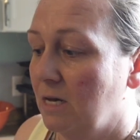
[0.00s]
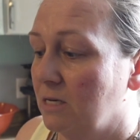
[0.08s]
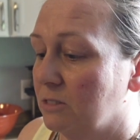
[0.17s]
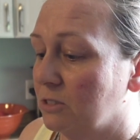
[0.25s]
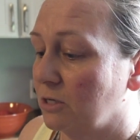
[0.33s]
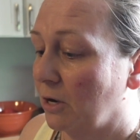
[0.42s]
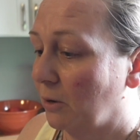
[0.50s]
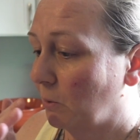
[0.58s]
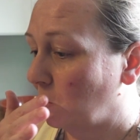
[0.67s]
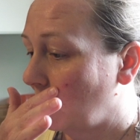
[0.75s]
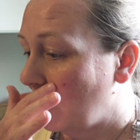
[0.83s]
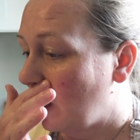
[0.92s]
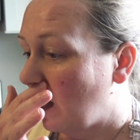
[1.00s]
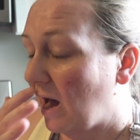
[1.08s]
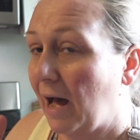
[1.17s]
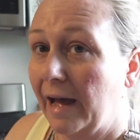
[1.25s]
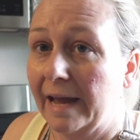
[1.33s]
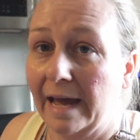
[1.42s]
So
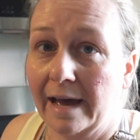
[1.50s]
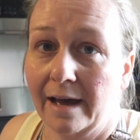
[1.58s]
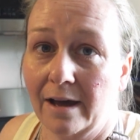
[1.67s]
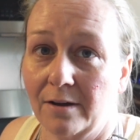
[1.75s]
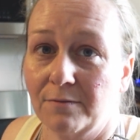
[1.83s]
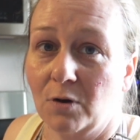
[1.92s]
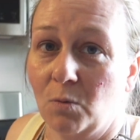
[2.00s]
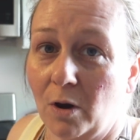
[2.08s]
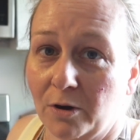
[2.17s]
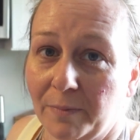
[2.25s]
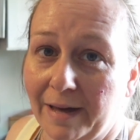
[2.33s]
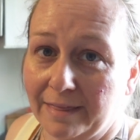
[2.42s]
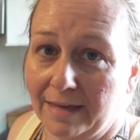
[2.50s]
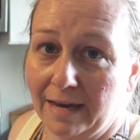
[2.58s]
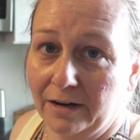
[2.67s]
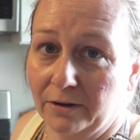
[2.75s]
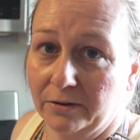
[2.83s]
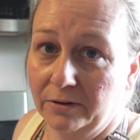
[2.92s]
I have a water bath
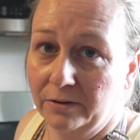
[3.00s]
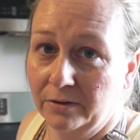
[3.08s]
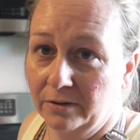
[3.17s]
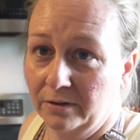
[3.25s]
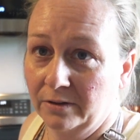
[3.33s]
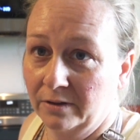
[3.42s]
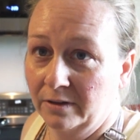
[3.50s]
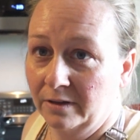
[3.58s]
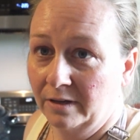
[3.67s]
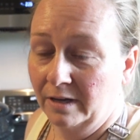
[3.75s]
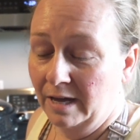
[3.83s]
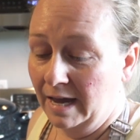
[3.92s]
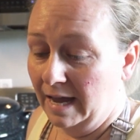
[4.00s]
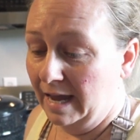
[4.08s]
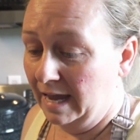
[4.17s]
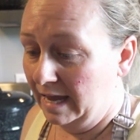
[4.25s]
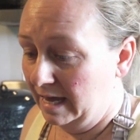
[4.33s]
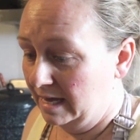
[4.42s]
canner
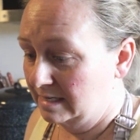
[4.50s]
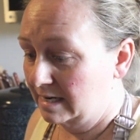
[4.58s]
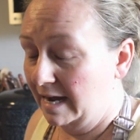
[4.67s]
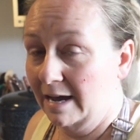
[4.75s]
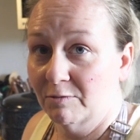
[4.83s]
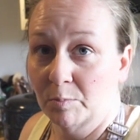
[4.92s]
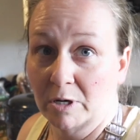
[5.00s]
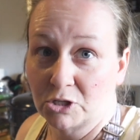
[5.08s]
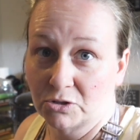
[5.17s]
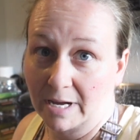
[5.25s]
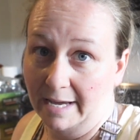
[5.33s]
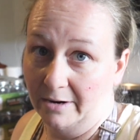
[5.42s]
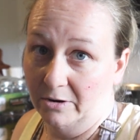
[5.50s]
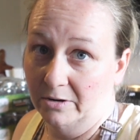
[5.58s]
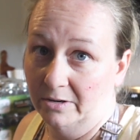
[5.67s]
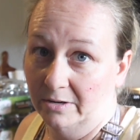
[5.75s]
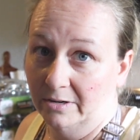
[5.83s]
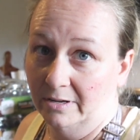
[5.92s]
and I have a pressure canner.
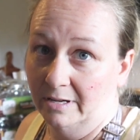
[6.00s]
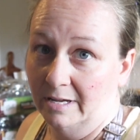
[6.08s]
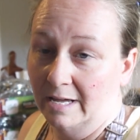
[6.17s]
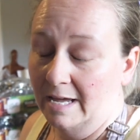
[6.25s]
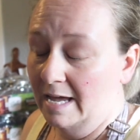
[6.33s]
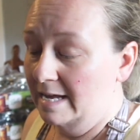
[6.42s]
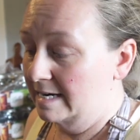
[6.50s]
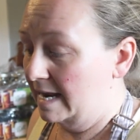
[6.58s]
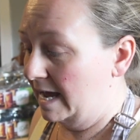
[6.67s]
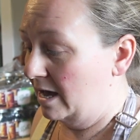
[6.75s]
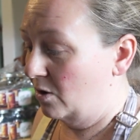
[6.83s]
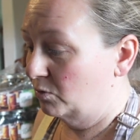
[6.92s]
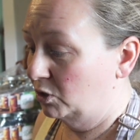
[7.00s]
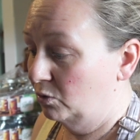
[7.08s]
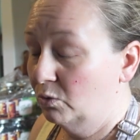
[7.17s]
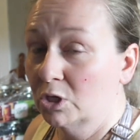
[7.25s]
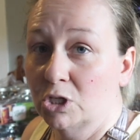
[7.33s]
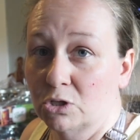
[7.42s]
Now
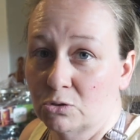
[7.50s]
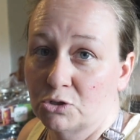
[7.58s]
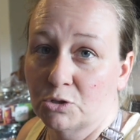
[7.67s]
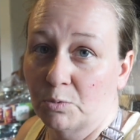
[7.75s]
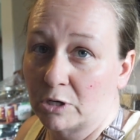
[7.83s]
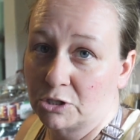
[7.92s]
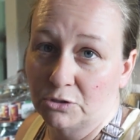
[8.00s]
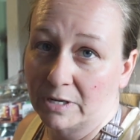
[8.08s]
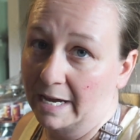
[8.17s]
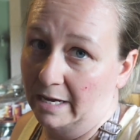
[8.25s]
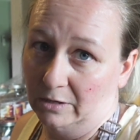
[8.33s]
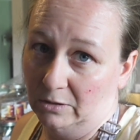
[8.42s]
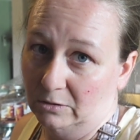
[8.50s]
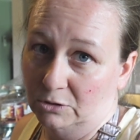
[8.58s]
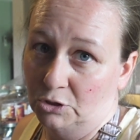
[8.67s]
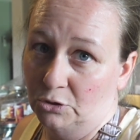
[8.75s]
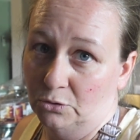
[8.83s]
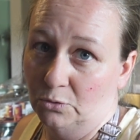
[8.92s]
you can use your pressure canner
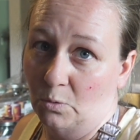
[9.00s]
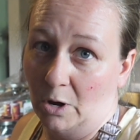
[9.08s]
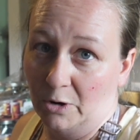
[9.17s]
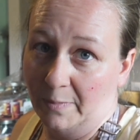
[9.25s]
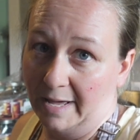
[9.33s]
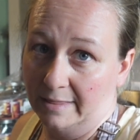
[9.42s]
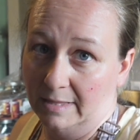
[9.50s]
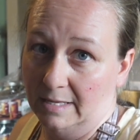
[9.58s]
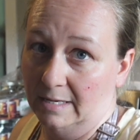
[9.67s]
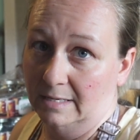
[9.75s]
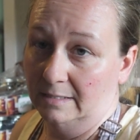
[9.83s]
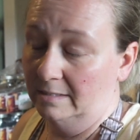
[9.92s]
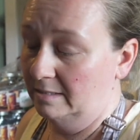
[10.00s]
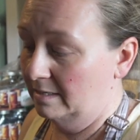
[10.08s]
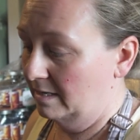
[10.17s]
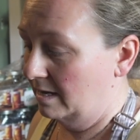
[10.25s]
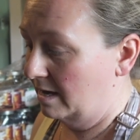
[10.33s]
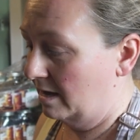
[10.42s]
to water bath in,
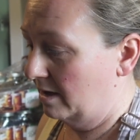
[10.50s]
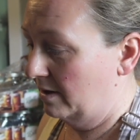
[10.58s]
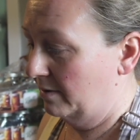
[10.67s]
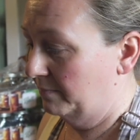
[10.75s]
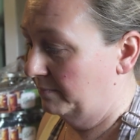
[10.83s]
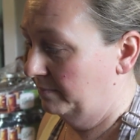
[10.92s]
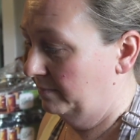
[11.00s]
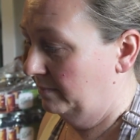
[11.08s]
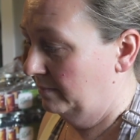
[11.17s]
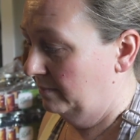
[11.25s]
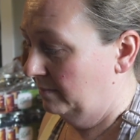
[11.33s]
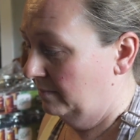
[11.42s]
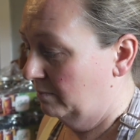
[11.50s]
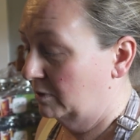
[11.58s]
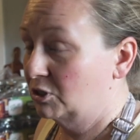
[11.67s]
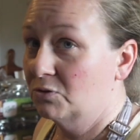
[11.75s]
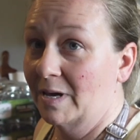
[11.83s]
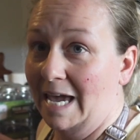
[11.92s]

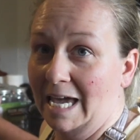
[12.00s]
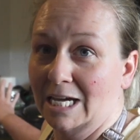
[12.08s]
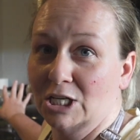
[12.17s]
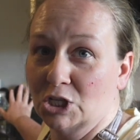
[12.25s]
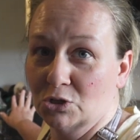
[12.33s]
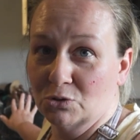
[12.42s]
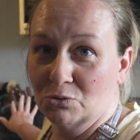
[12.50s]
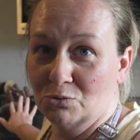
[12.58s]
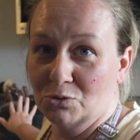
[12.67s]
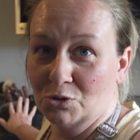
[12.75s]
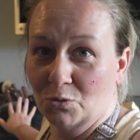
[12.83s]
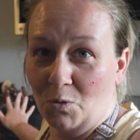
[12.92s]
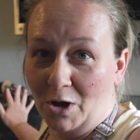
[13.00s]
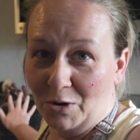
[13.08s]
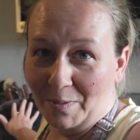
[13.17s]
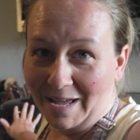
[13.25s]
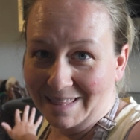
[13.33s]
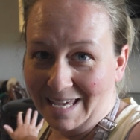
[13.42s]
but you can't use your
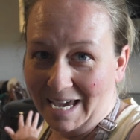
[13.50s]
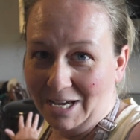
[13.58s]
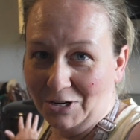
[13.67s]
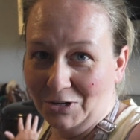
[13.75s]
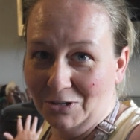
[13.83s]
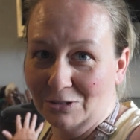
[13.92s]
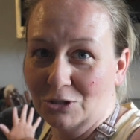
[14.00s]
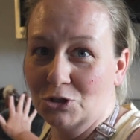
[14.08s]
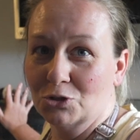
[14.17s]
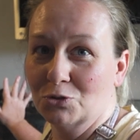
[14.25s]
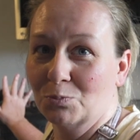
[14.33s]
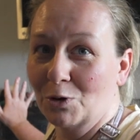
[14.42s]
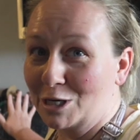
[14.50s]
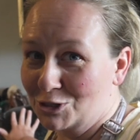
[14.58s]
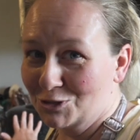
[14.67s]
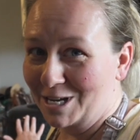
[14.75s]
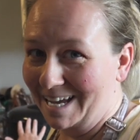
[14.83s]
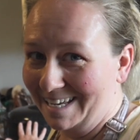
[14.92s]
water bath canner to
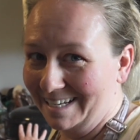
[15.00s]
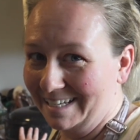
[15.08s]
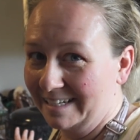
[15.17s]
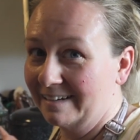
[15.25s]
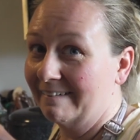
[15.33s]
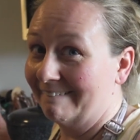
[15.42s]
pressure can in.